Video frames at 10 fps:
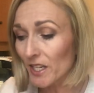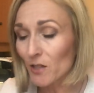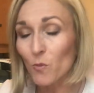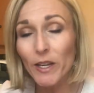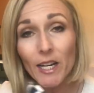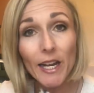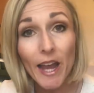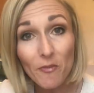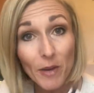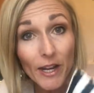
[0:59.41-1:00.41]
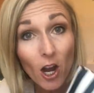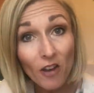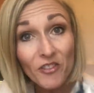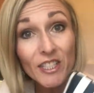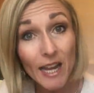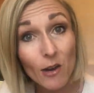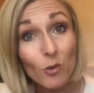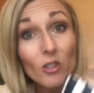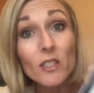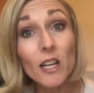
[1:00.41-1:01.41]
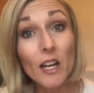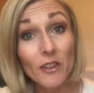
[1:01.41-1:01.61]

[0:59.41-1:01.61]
then when I have my office hours